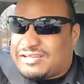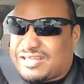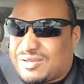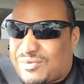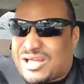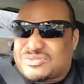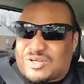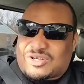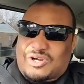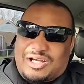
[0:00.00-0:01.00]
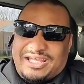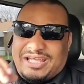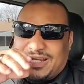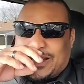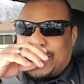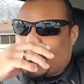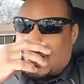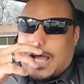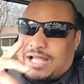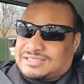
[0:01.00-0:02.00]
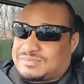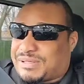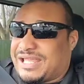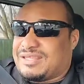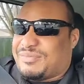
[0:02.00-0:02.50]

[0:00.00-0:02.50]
You might as well go ahead and just pay